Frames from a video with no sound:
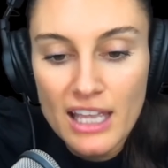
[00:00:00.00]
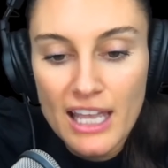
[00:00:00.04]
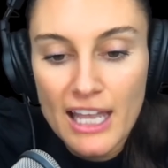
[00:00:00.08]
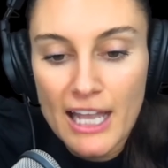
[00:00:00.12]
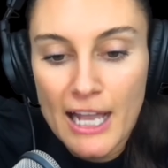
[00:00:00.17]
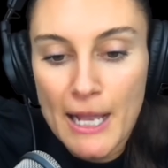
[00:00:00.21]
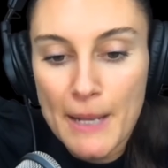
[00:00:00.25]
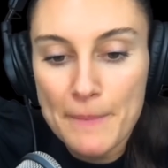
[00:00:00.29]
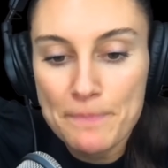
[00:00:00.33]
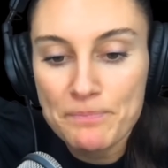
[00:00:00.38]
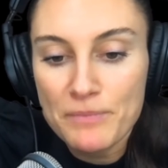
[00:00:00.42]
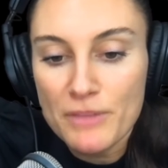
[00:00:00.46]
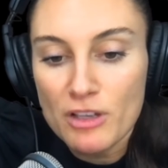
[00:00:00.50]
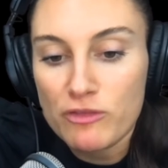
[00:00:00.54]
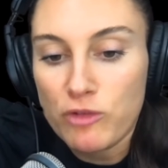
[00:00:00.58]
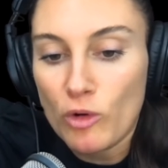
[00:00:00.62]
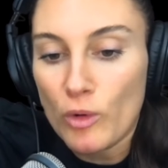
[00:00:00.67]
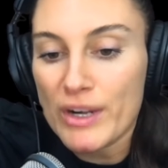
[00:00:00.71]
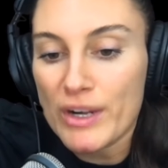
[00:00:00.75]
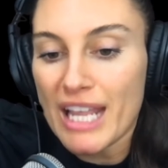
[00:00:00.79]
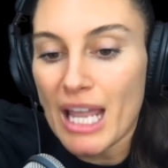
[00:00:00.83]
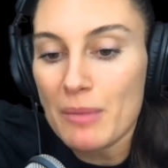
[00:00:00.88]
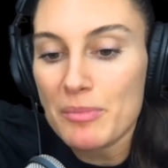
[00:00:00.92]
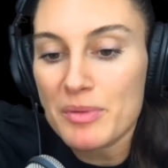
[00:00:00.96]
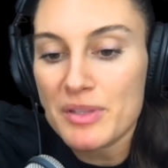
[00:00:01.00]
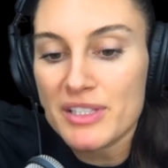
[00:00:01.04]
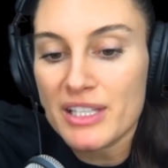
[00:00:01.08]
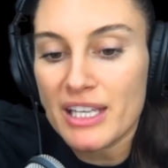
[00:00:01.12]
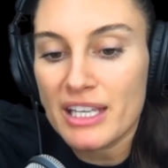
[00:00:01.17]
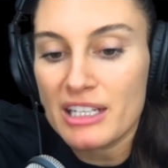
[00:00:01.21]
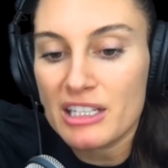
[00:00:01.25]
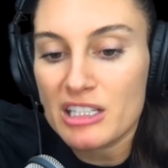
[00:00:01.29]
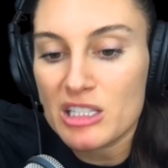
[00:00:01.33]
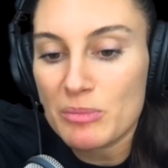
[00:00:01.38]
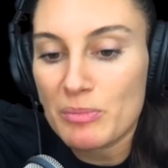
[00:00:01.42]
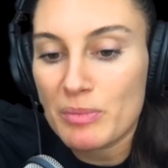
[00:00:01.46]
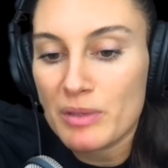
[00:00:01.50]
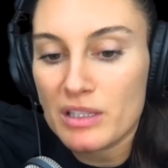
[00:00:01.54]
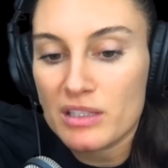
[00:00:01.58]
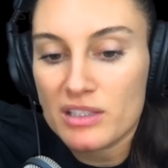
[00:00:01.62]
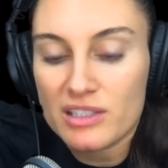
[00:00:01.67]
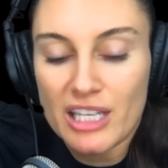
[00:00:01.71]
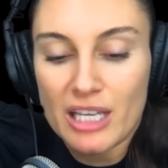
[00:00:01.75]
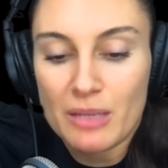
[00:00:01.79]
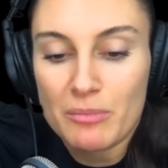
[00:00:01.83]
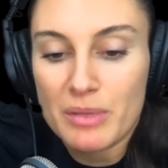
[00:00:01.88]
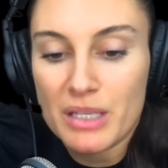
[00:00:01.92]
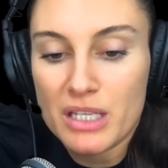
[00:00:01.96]
Um, 48% it's be
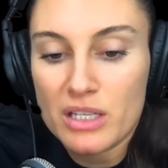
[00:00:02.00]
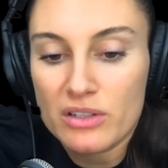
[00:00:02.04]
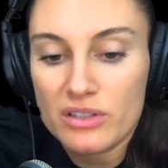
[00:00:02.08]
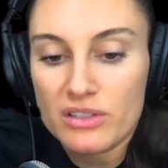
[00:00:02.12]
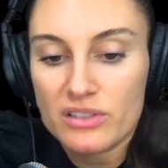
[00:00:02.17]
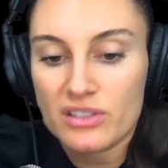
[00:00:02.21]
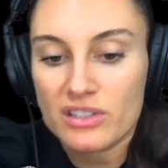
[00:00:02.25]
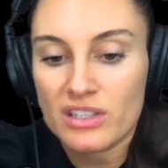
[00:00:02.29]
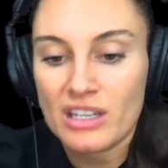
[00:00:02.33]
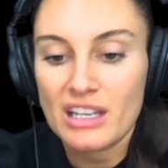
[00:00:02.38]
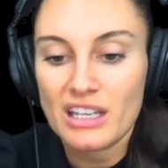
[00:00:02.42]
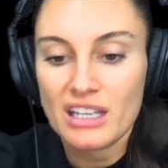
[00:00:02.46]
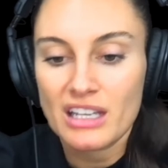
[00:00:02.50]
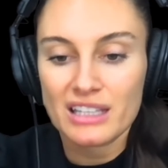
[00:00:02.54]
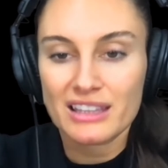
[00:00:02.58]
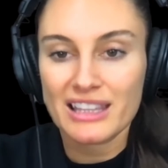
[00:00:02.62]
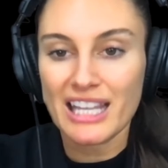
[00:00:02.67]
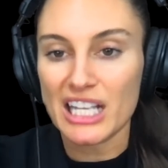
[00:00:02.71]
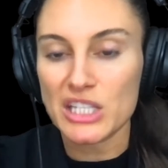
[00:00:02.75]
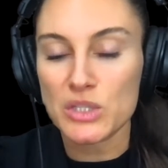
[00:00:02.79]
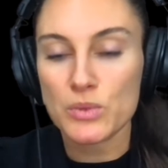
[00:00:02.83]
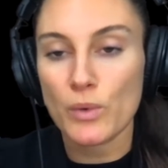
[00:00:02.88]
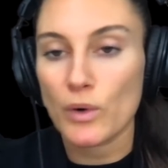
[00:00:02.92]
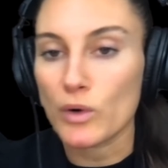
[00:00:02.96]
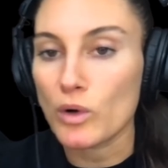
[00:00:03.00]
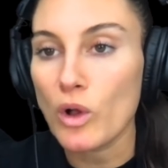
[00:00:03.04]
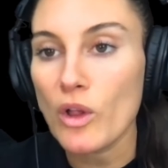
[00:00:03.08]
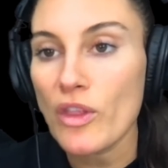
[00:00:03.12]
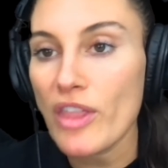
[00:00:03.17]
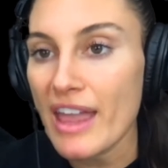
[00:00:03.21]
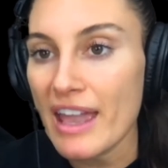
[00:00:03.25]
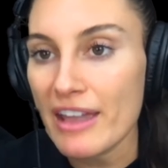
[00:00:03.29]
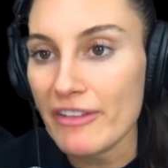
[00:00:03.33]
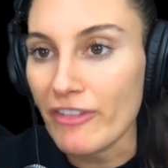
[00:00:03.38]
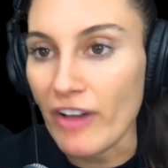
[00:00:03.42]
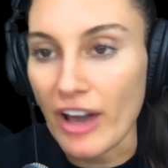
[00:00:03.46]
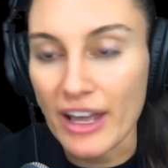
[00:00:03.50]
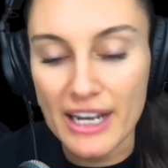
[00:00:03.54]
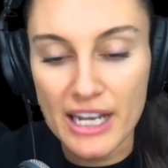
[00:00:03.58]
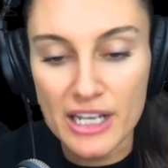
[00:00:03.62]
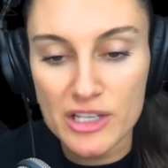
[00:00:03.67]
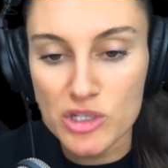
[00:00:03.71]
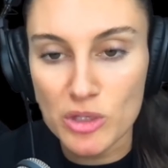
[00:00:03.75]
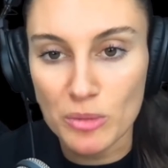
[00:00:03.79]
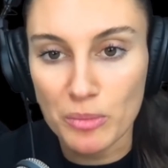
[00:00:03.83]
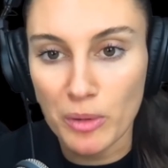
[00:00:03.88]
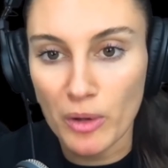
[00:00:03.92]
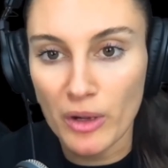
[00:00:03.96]
said because that's where all their
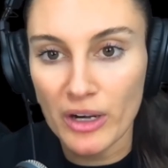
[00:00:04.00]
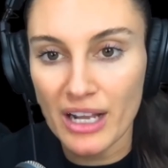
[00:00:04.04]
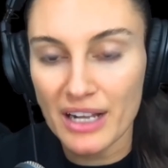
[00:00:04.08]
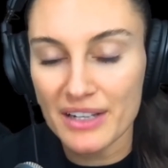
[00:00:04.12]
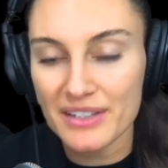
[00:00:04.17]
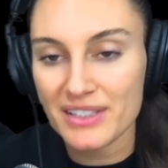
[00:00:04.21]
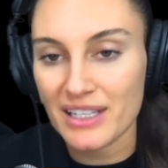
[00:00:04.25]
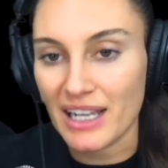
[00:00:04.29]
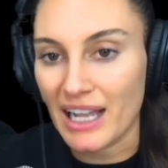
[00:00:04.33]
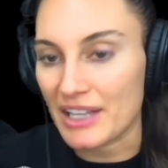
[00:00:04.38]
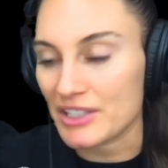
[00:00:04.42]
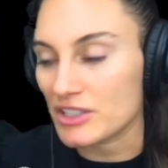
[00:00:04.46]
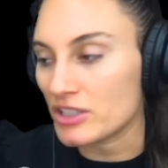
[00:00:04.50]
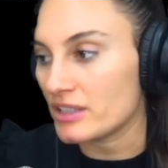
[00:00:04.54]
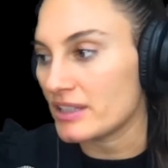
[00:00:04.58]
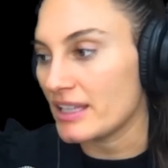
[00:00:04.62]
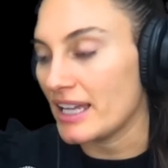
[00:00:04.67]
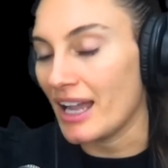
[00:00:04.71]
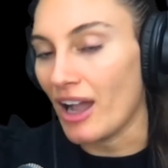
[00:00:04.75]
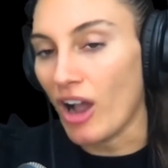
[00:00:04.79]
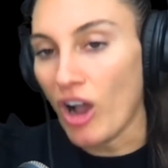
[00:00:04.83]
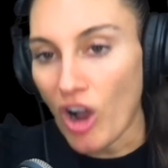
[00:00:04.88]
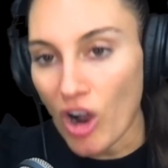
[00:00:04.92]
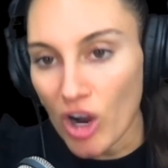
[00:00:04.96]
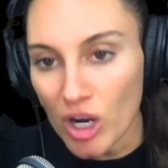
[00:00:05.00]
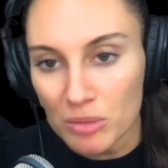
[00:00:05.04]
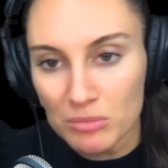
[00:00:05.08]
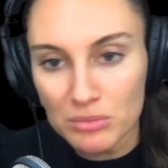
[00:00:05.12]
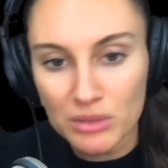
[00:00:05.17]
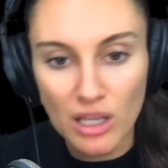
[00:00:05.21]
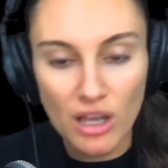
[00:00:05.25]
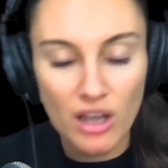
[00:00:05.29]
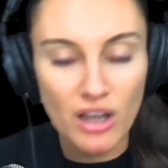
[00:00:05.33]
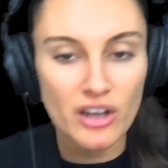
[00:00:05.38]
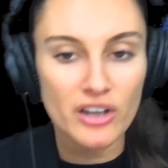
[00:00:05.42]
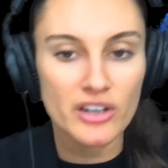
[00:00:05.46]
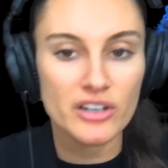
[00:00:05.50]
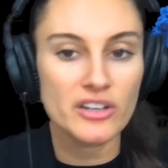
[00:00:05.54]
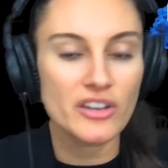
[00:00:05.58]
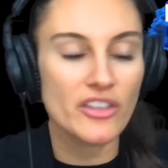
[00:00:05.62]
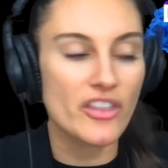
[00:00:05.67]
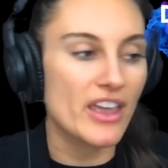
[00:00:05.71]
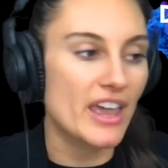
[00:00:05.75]
financial products are. So their home loan,